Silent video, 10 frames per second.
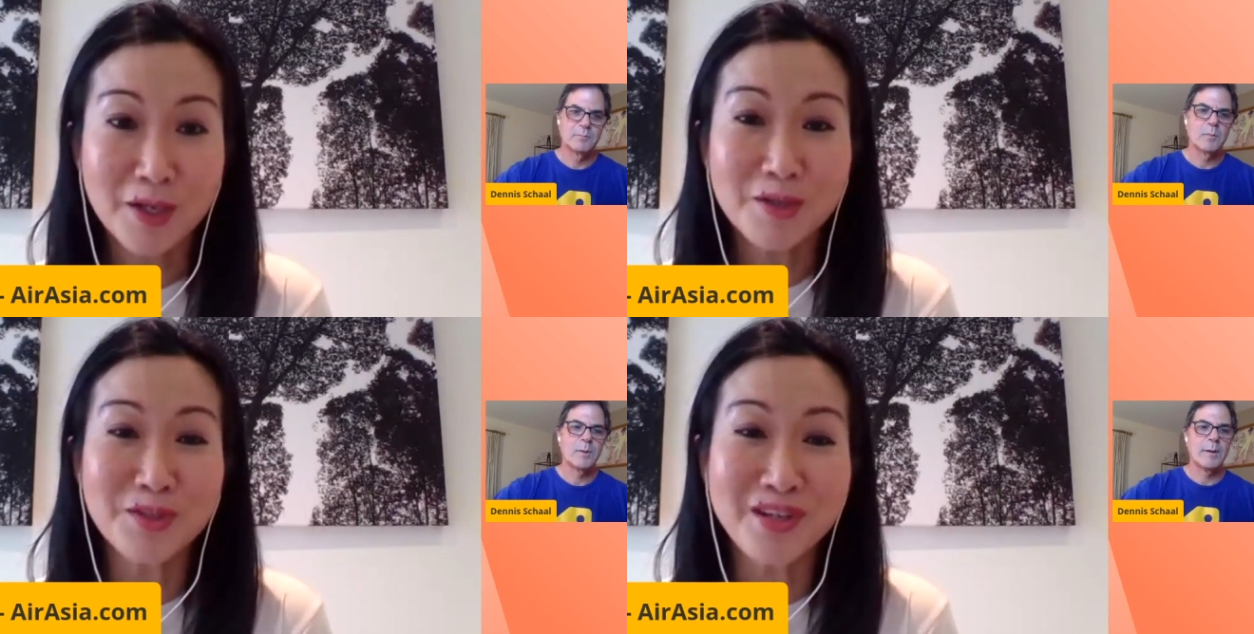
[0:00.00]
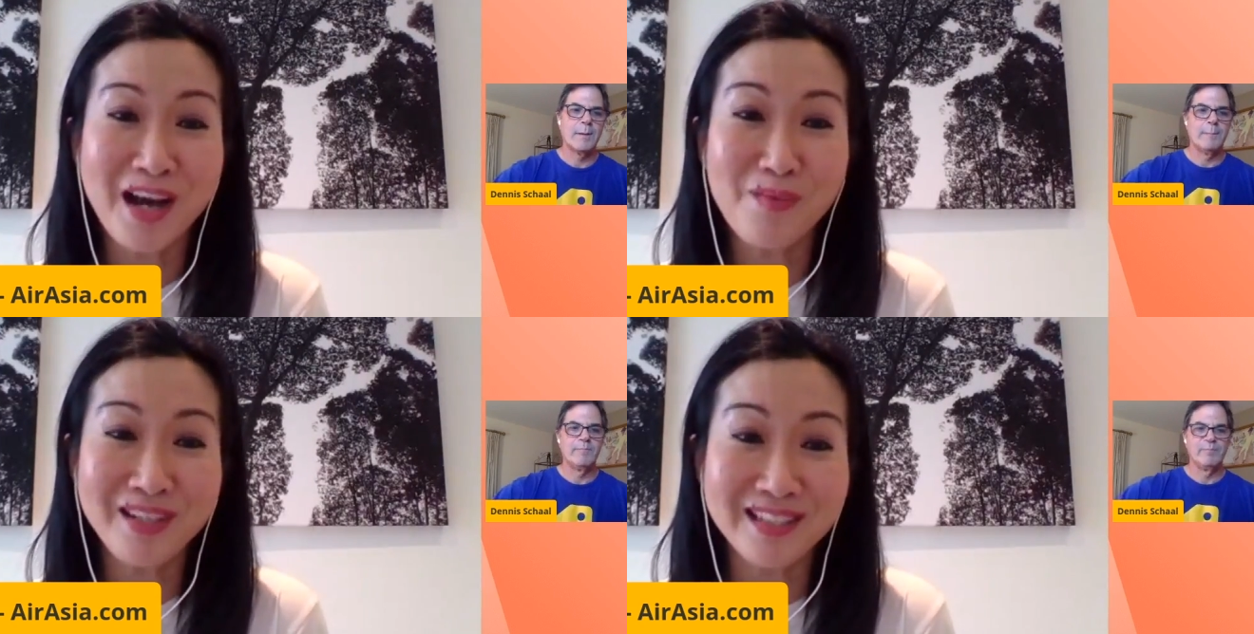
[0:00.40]
Speaker 1: So
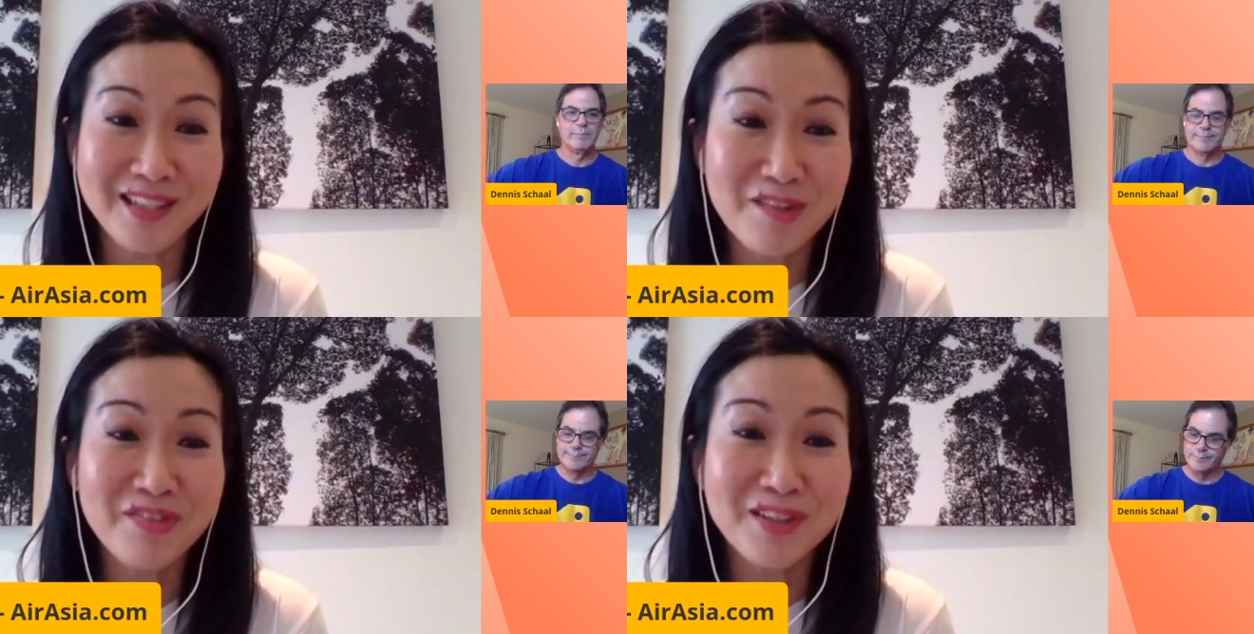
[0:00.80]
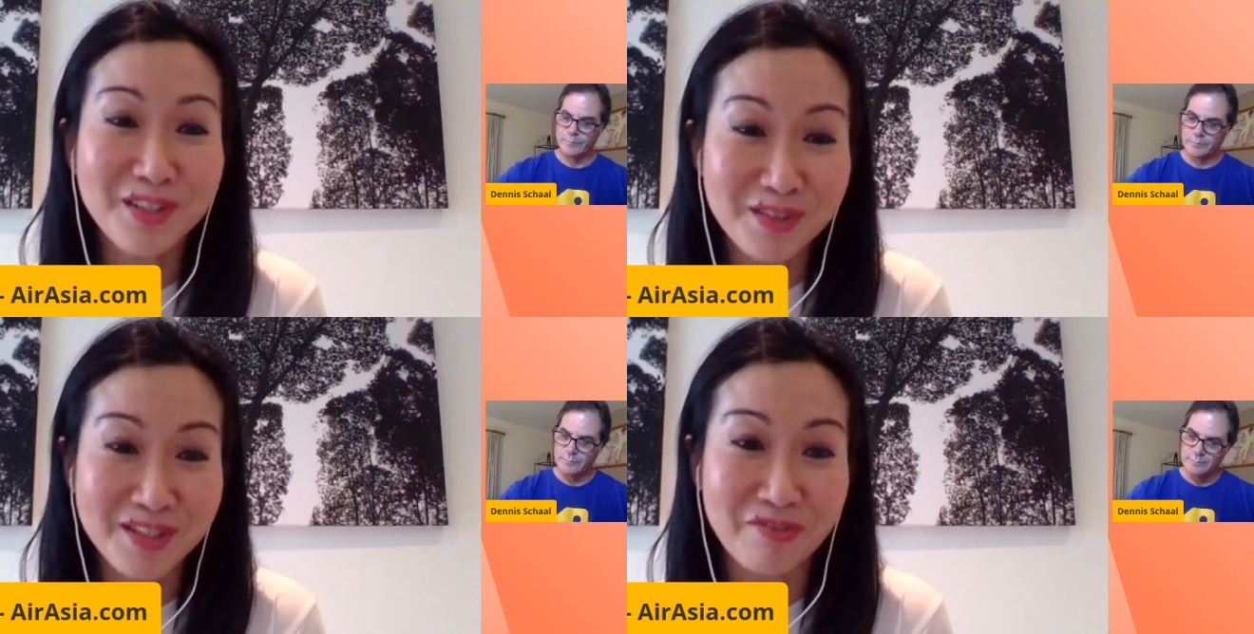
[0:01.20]
now we deliver
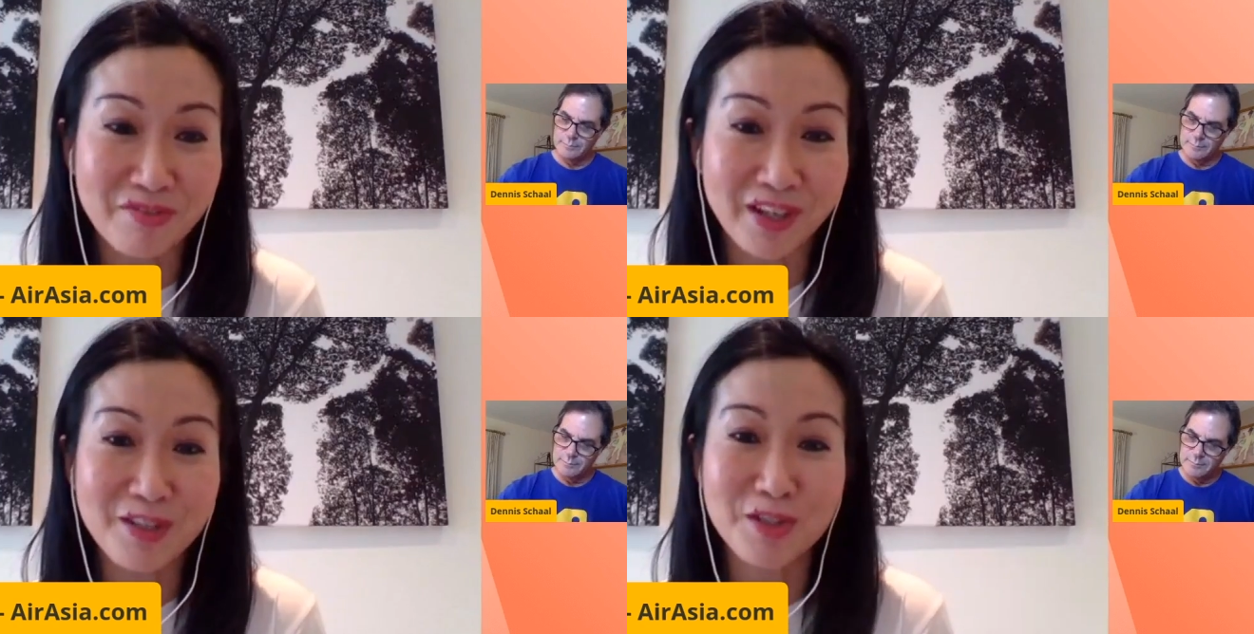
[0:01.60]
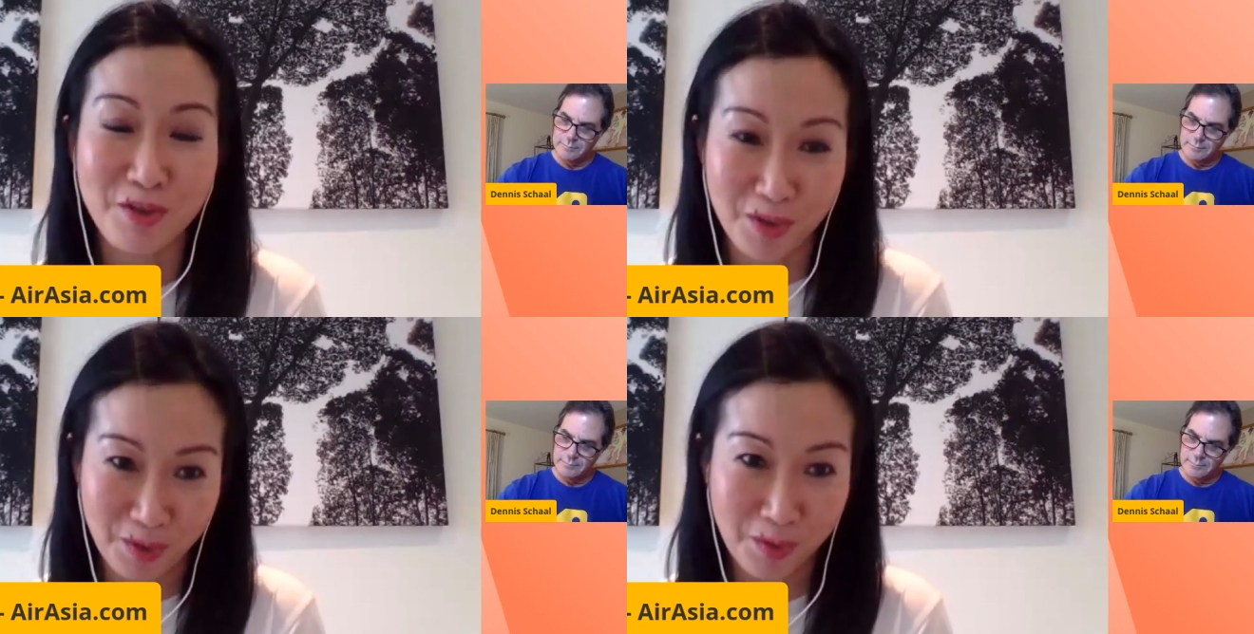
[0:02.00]
duty-free to
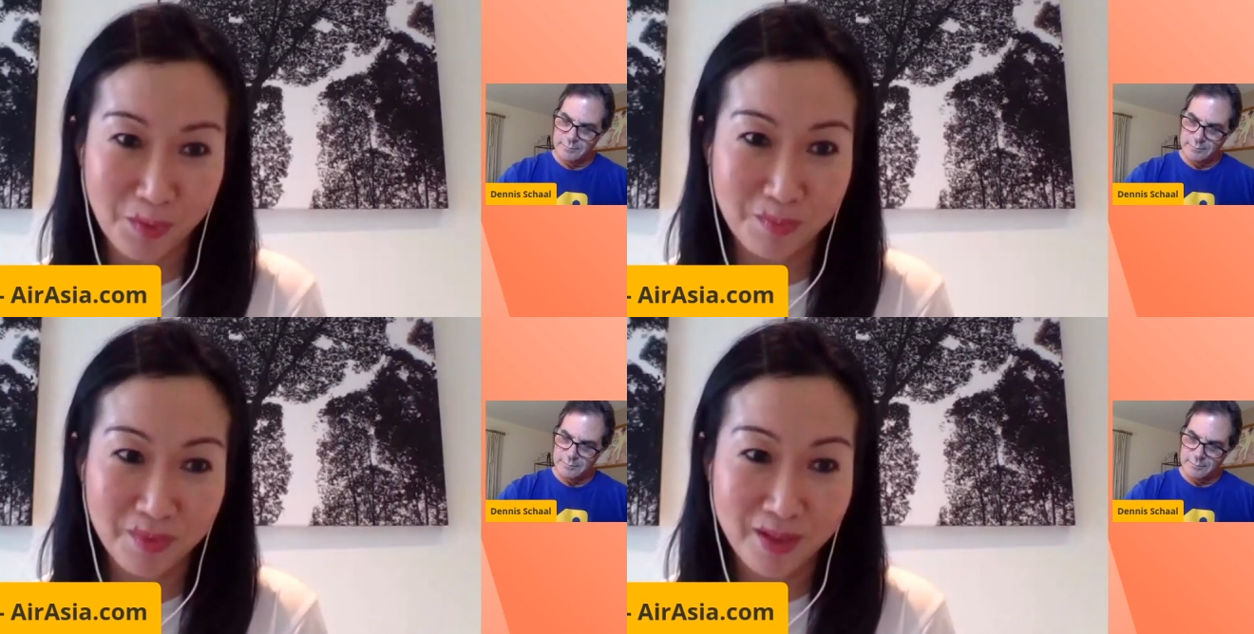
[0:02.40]
your home.